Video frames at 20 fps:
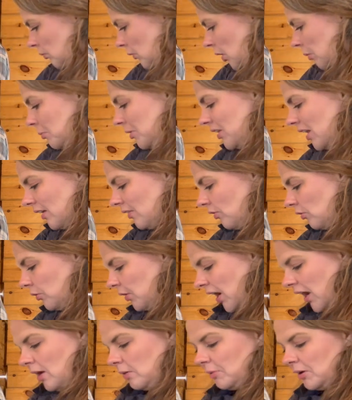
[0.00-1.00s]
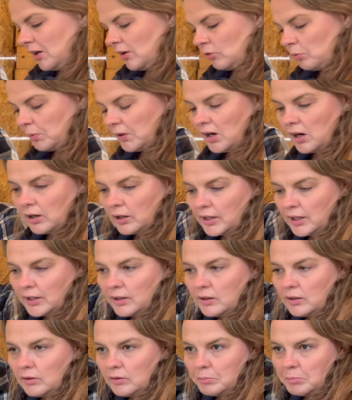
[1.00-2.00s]
But that's okay because we are going
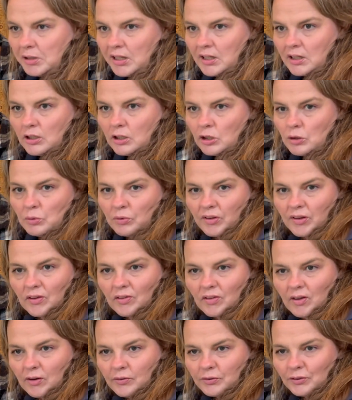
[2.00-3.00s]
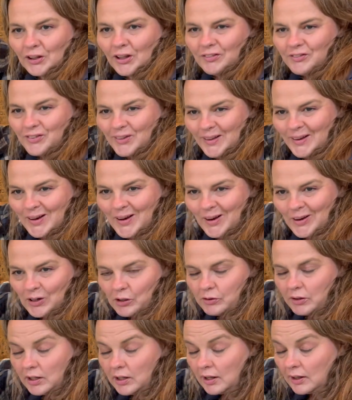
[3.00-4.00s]
to be using self-leveling
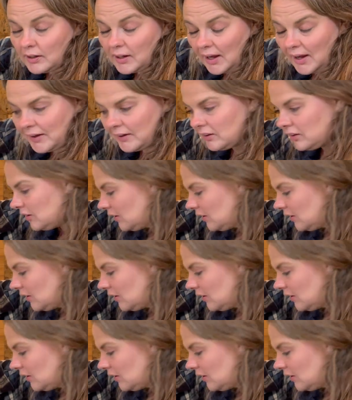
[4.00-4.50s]
concrete again,